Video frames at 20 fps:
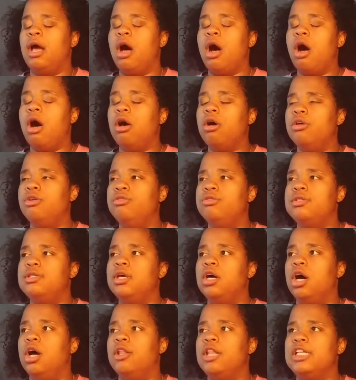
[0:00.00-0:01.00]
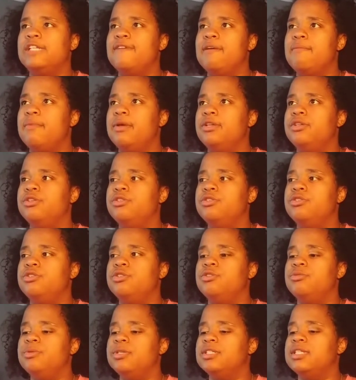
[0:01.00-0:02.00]
all these famous
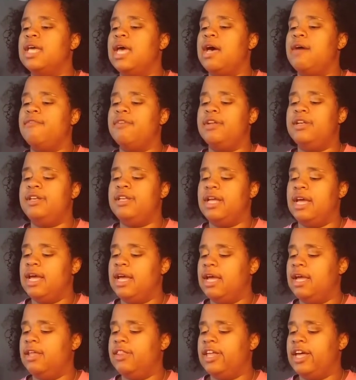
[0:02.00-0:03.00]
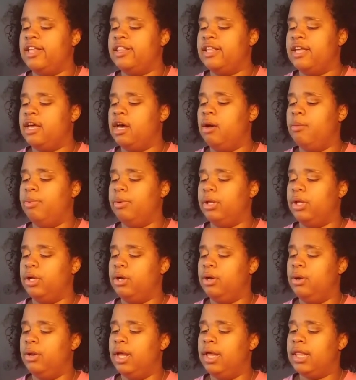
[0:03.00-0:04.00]
YouTubers, they have a day that they
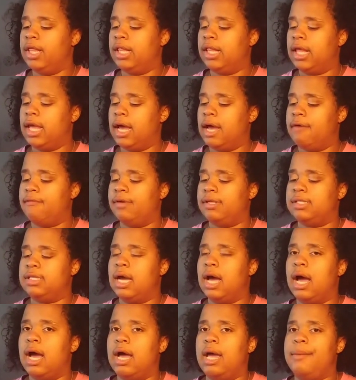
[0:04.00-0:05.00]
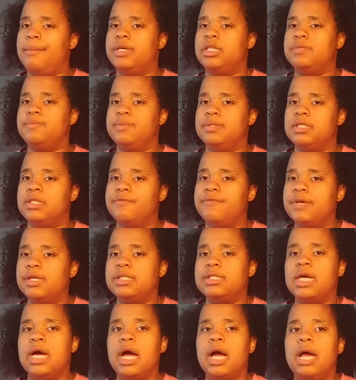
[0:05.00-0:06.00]
upload and then they have a specific
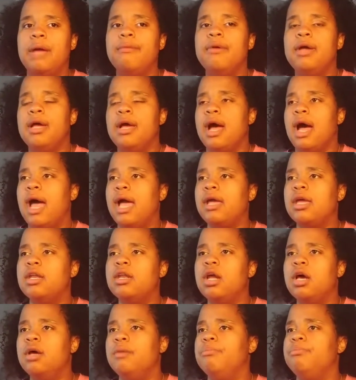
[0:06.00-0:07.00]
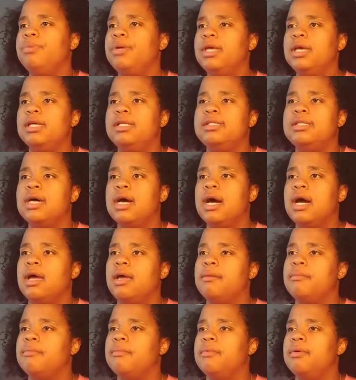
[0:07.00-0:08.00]
time. I cannot be a
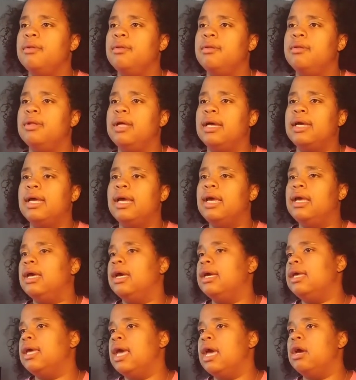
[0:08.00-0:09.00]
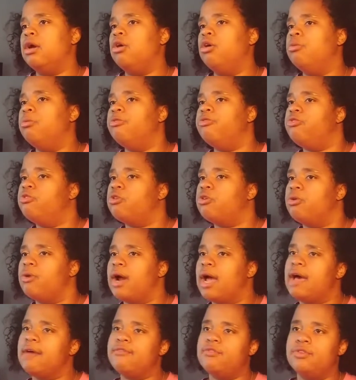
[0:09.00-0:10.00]
time. Okay, I can't go before or
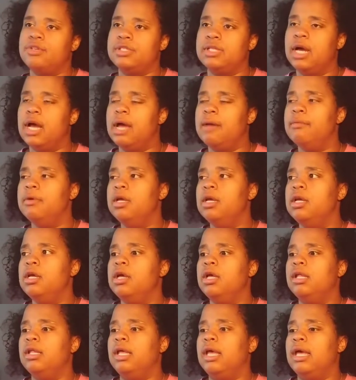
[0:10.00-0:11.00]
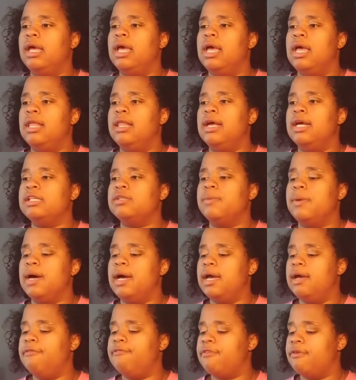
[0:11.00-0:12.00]
after a time. Like, that's
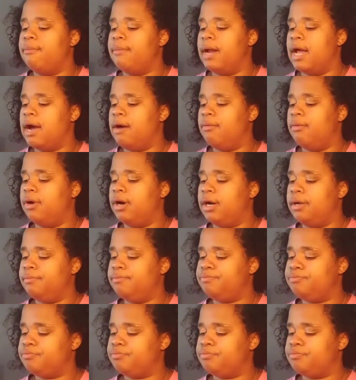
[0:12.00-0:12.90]
why from now on